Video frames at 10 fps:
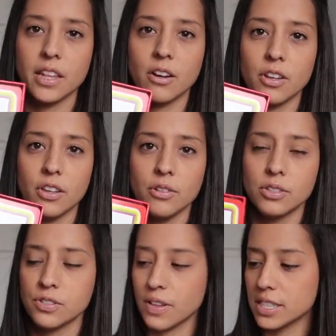They're
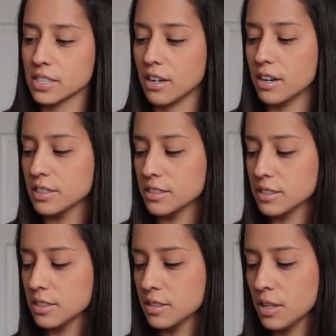huge flashcards
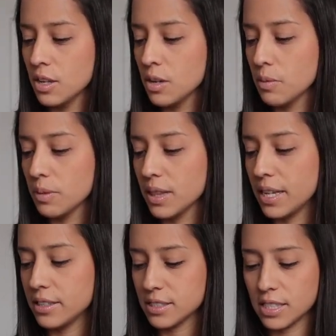with
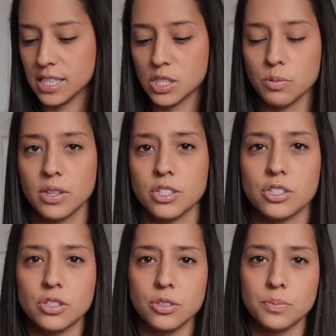letters on each one. They're
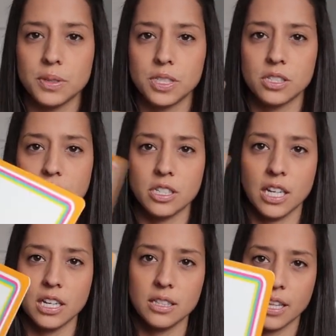super
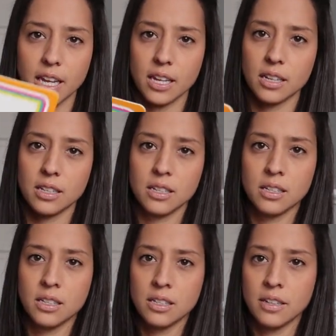sturdy, like
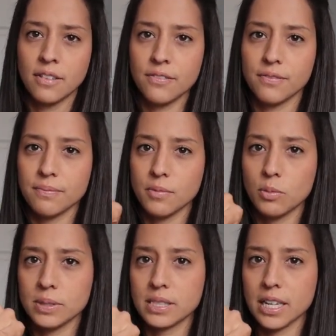
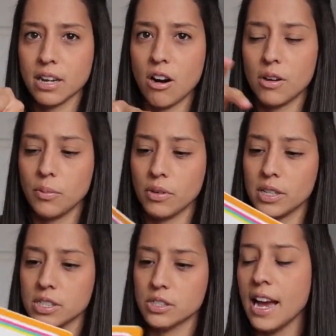almost like
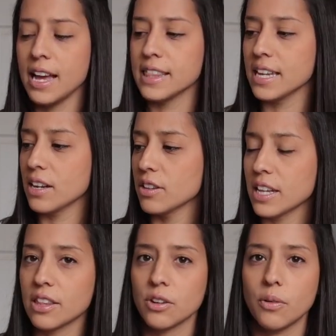cardboard. And then on
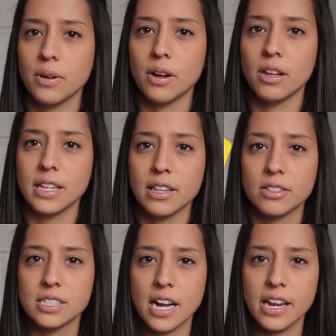the other
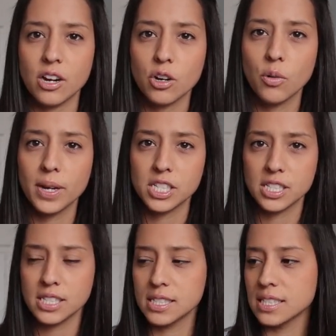side are
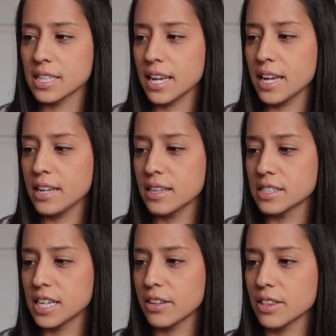questions to get the
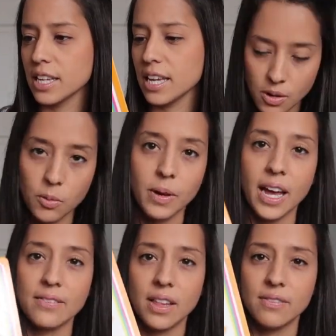child thinking. We
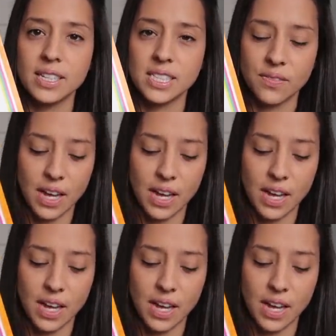have loved these